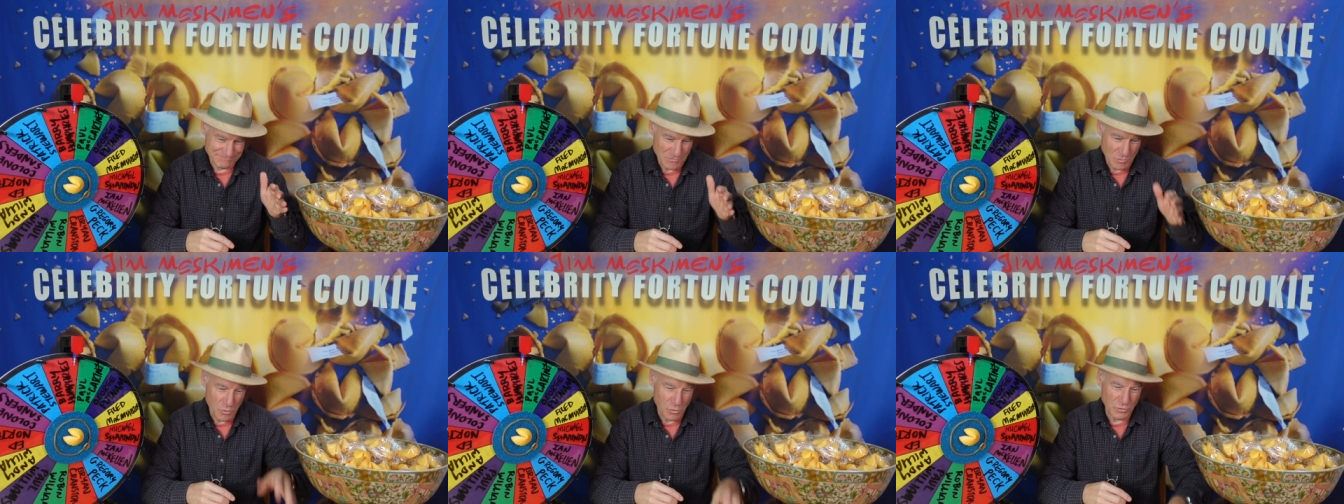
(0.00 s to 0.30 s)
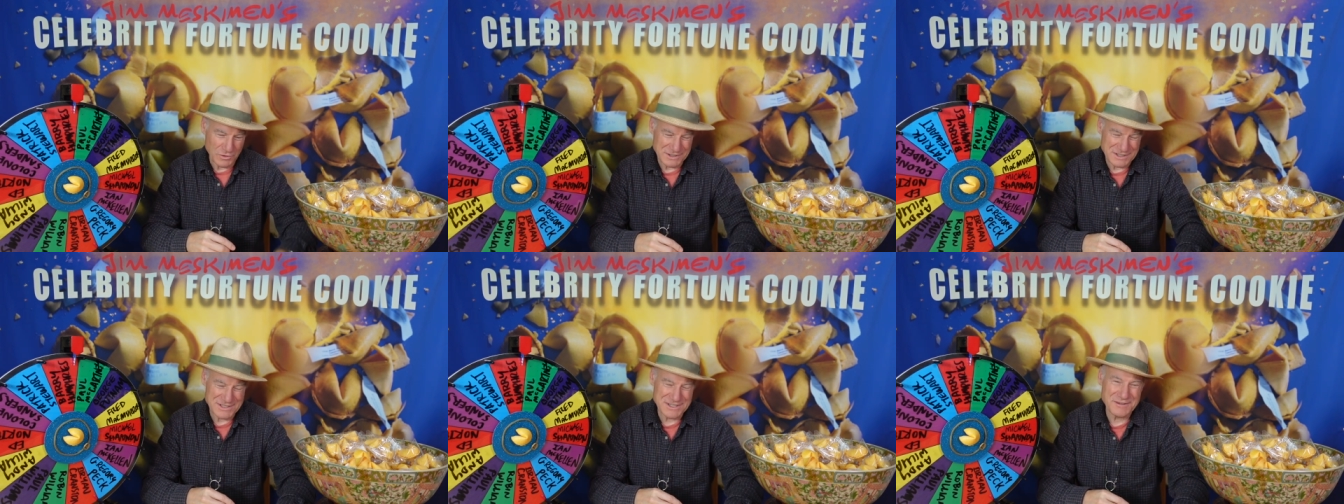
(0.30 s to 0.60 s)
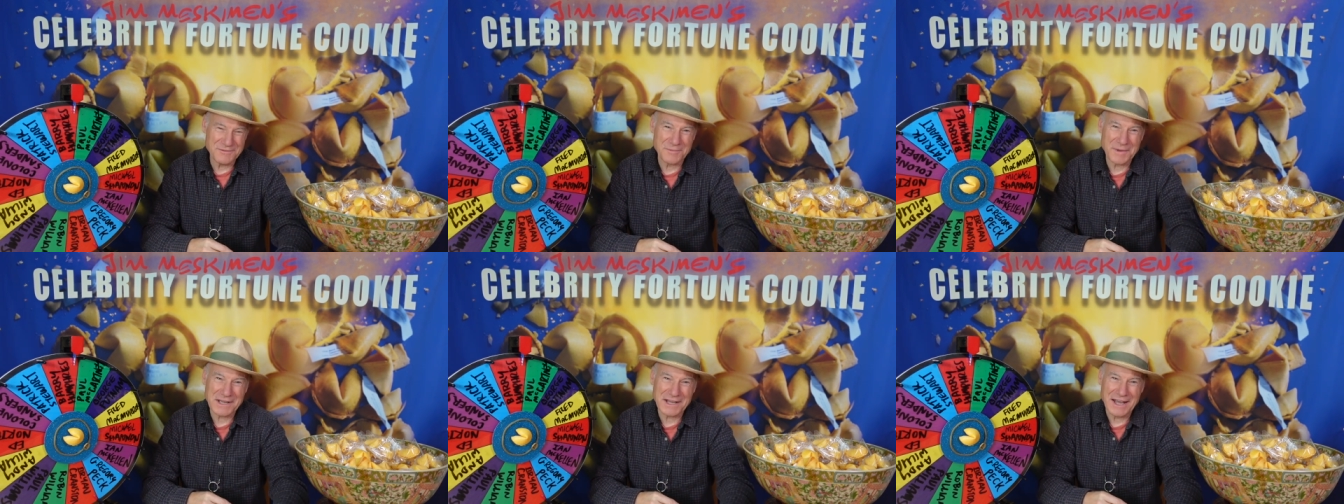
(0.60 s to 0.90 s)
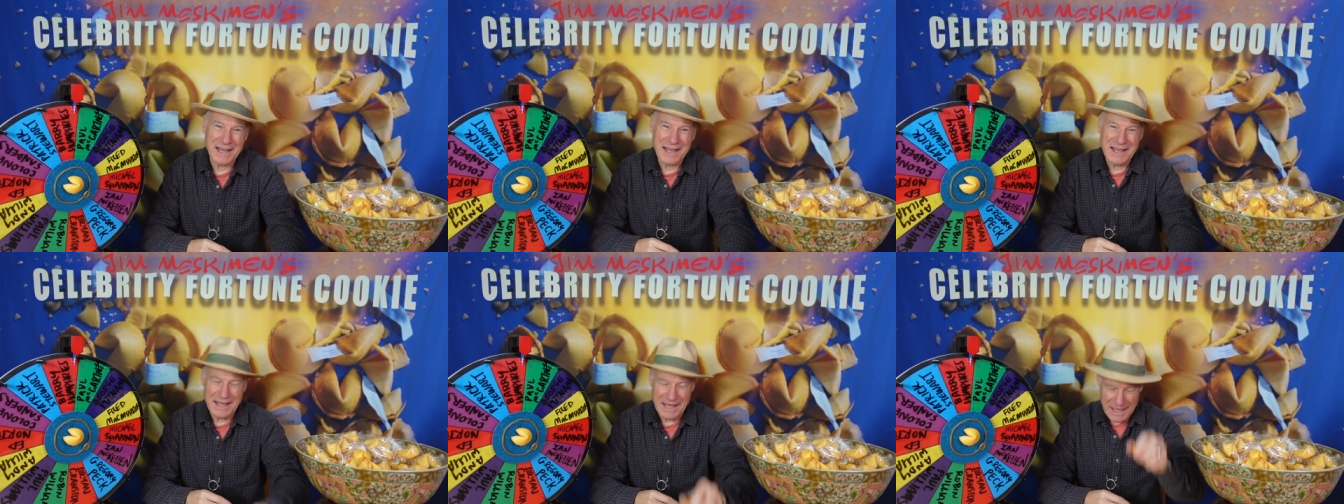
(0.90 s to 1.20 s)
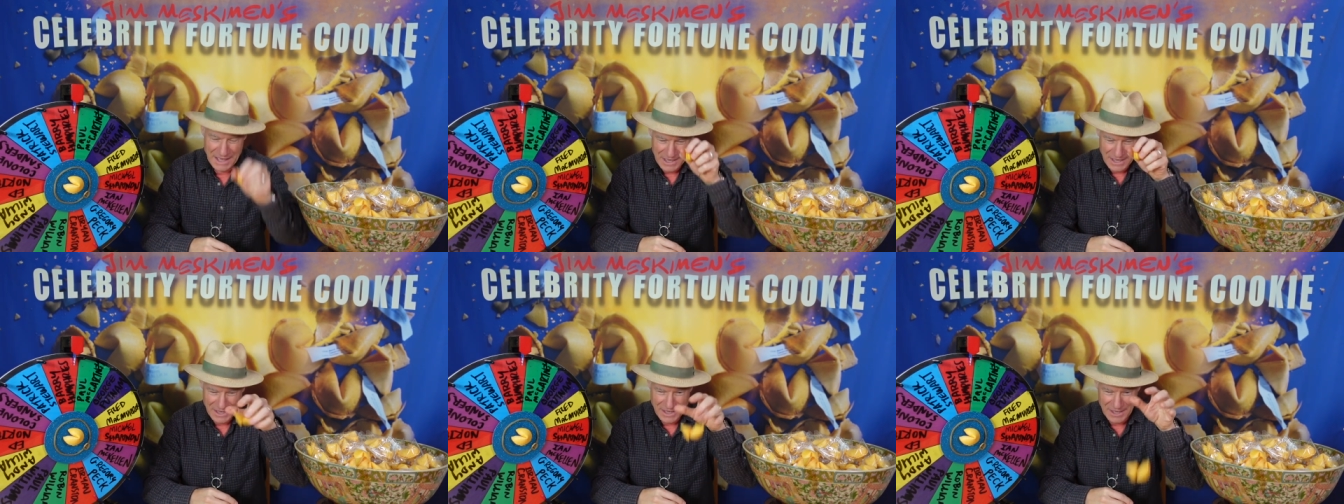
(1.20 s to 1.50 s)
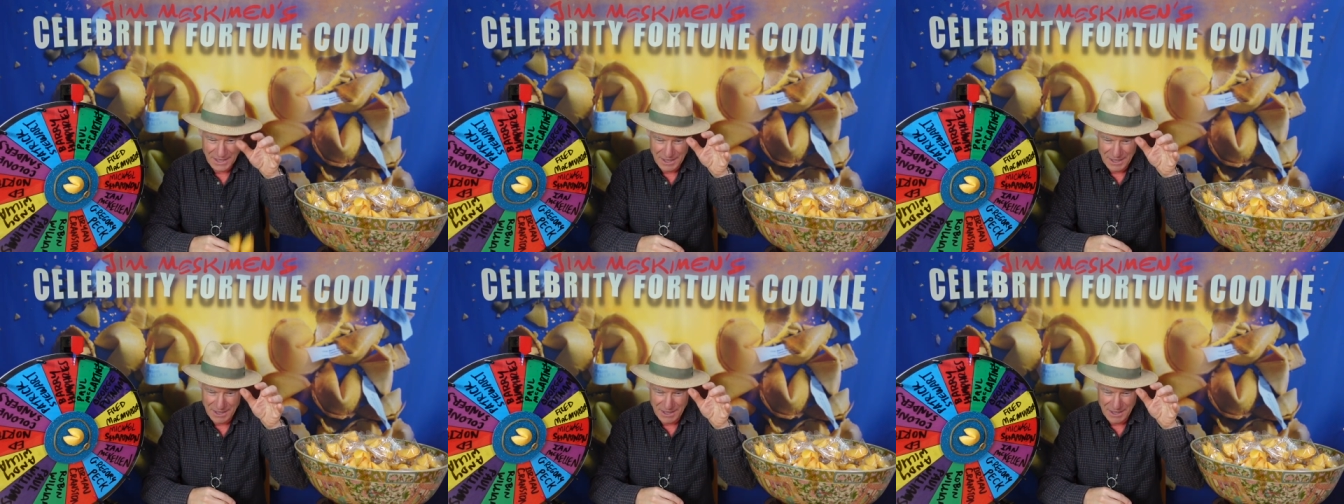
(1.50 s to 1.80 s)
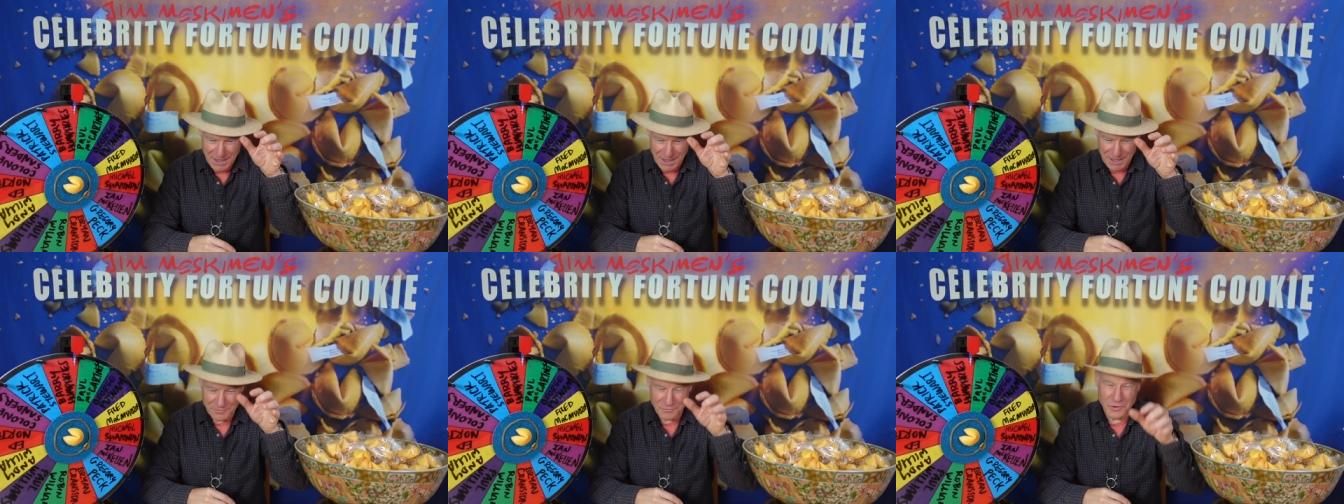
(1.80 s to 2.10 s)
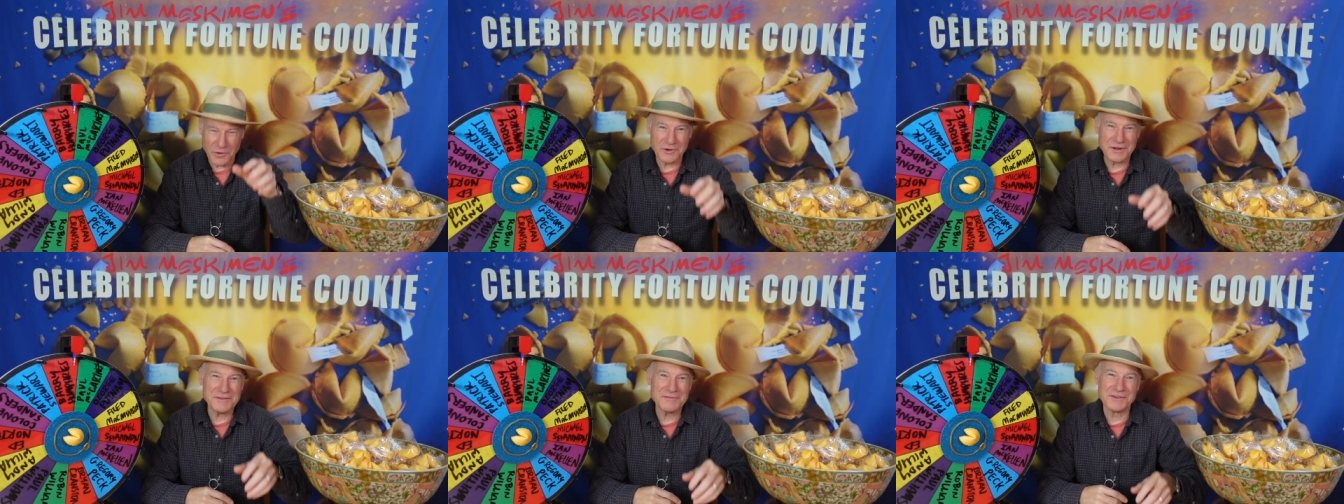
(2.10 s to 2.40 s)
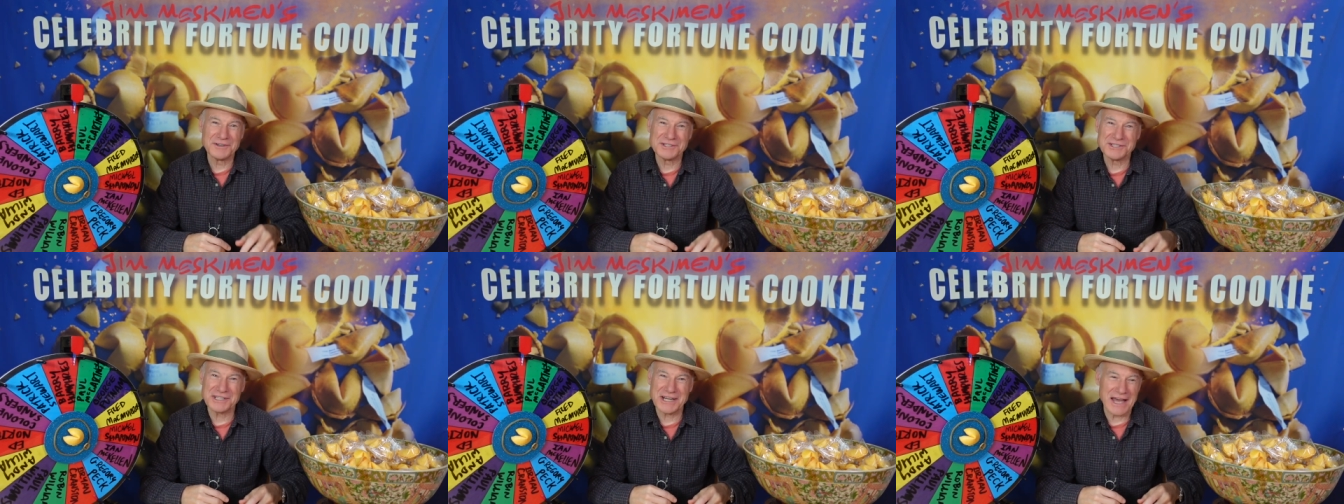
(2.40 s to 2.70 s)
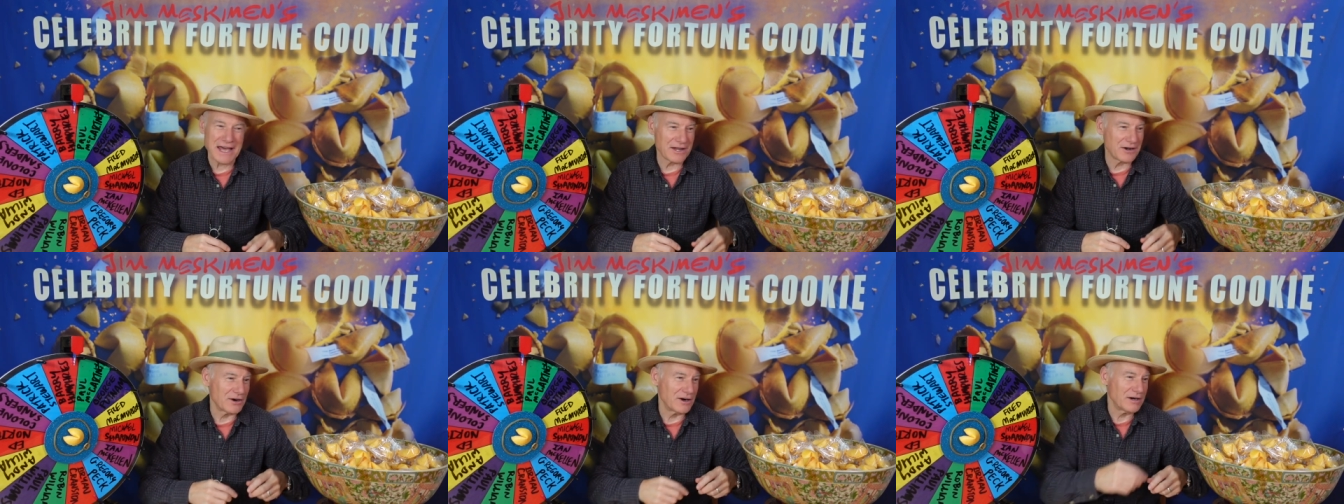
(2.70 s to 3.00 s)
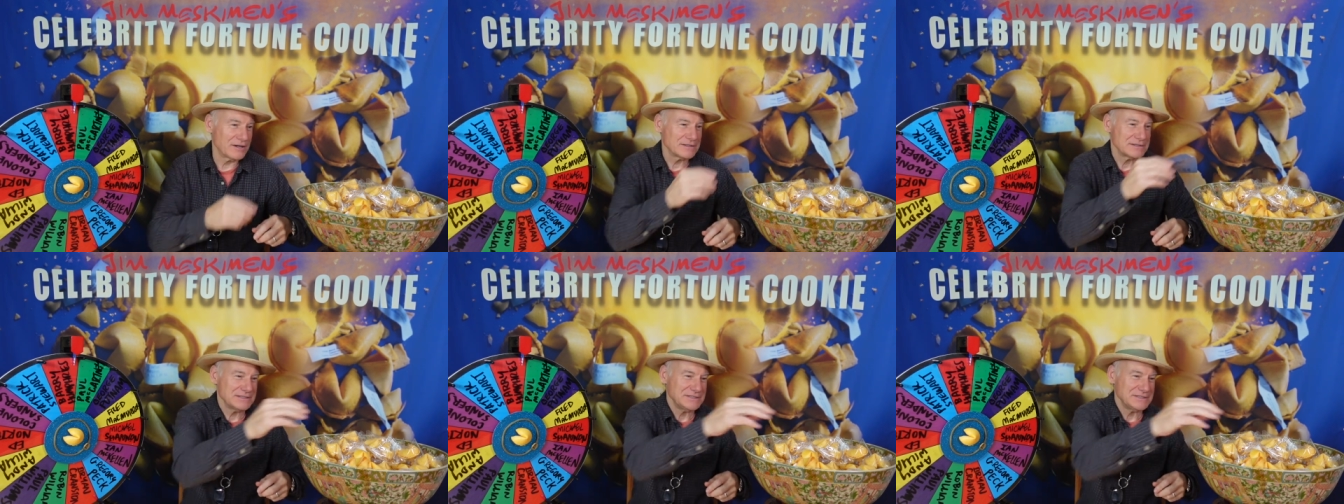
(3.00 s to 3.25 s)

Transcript: oh, it doesn't even make a, it won't even shatter.